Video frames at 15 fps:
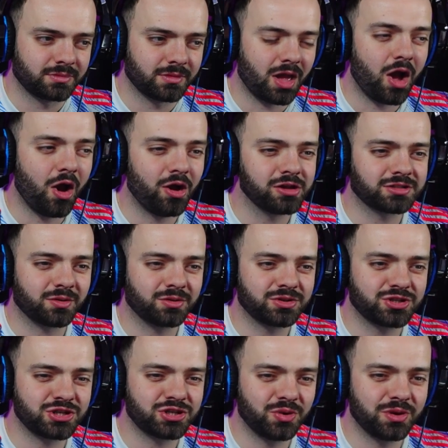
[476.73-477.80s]
Oh, I was like,
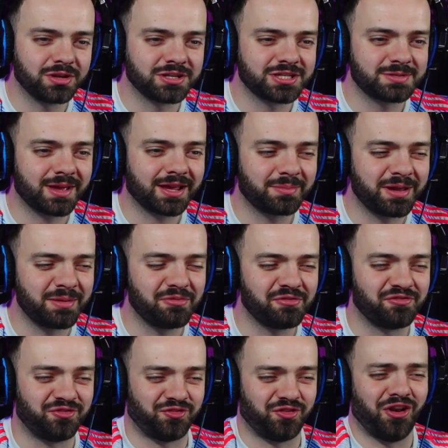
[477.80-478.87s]
what's she doing? She's making
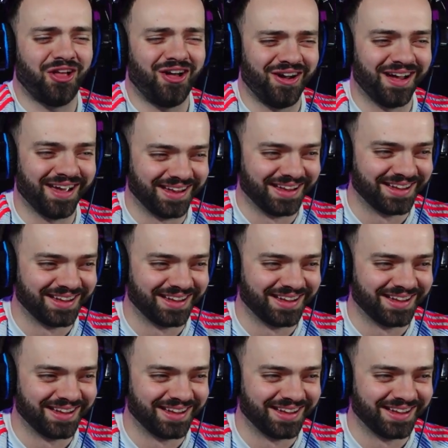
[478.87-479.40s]
people fly.